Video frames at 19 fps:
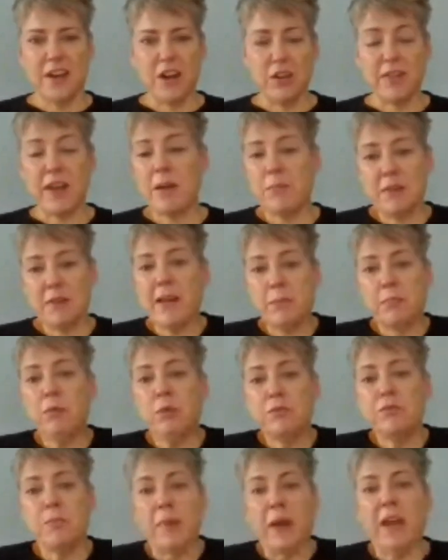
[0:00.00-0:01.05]
you know that i mean
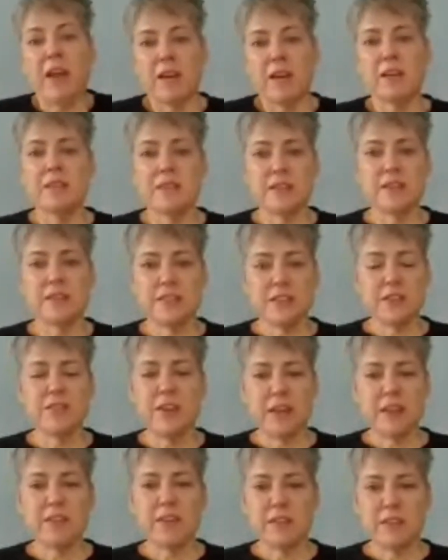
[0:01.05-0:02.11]
that moved me to, to
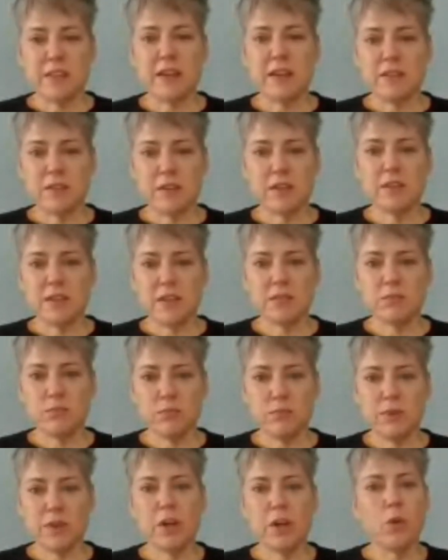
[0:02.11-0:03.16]
think that that
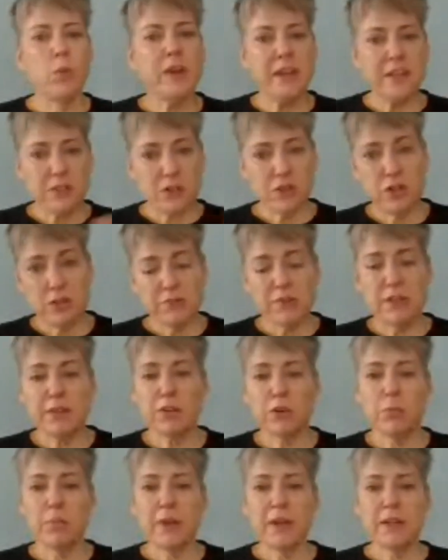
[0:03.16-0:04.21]
that you know we need to shift
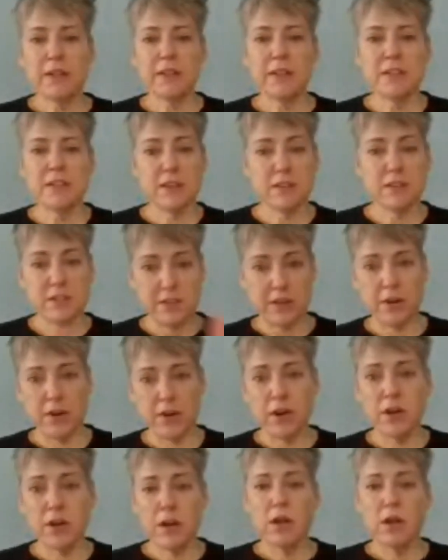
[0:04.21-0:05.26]
a little bit at least
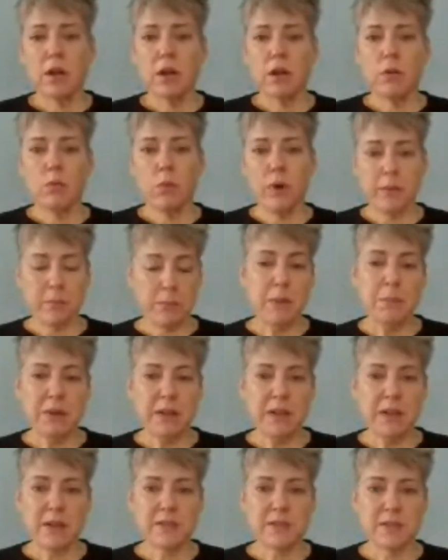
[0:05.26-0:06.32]
consider what
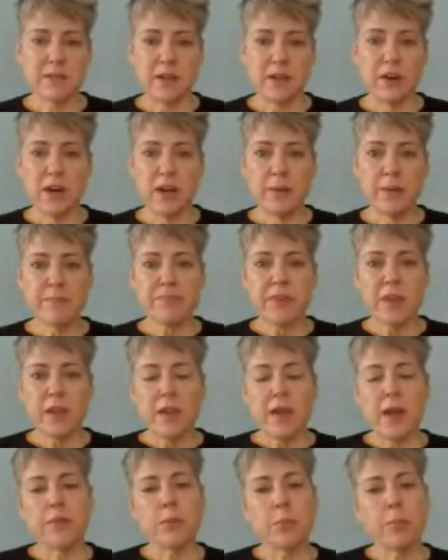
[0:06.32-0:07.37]
might be necessary
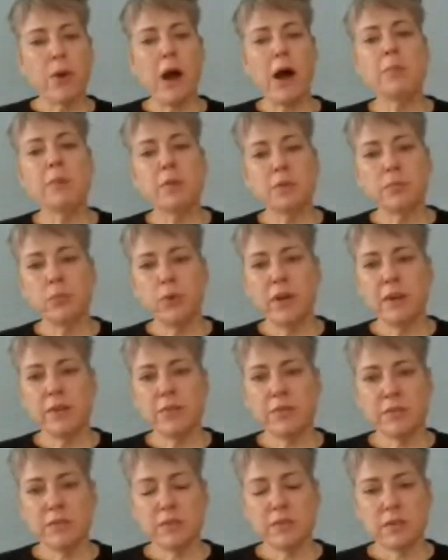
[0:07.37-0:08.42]
and the problem
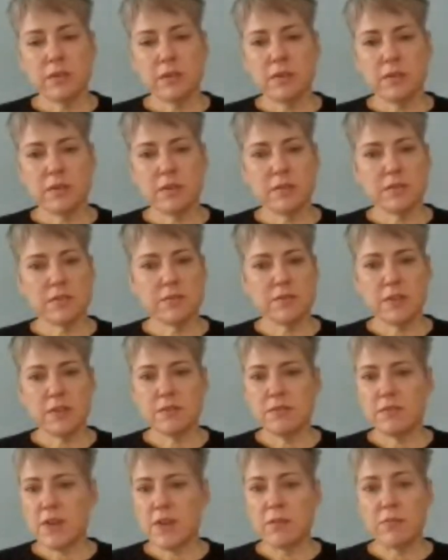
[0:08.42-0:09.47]
with
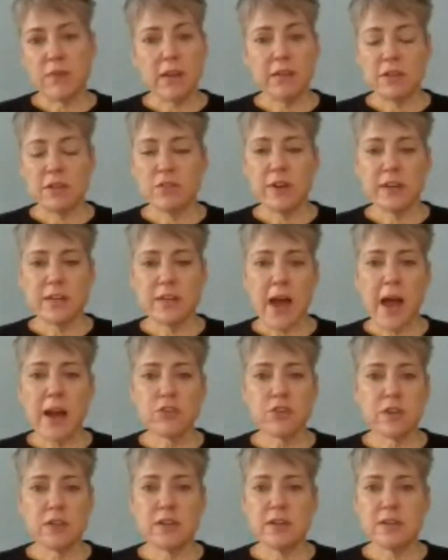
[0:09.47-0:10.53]
nonviolent direct
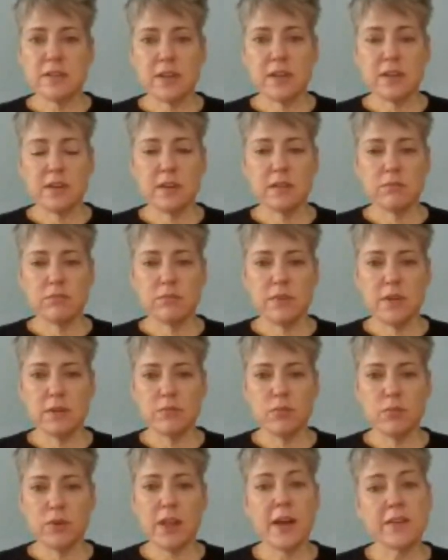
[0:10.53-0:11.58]
action is that it
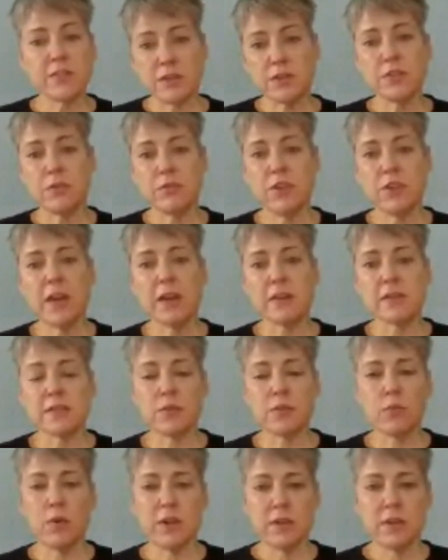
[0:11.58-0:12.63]
it relies on two
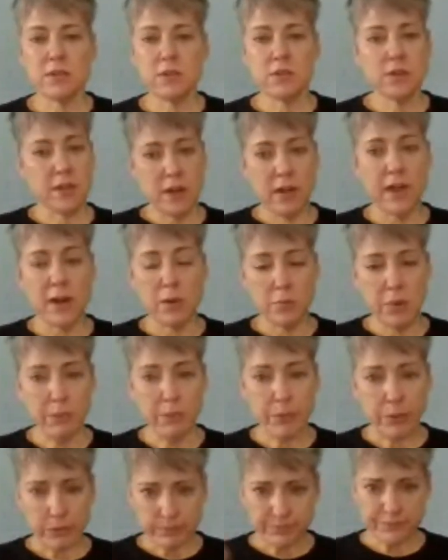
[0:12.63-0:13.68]
things and one is you need a lot of
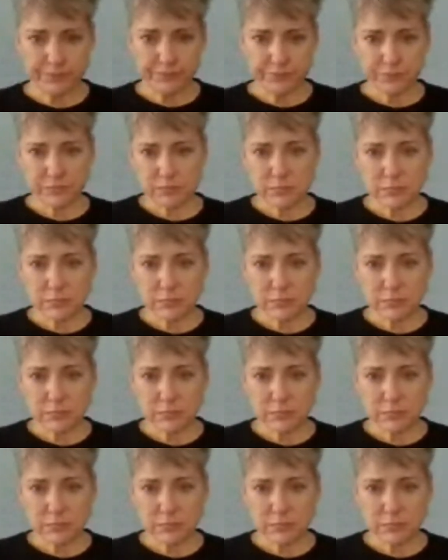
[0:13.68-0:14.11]
people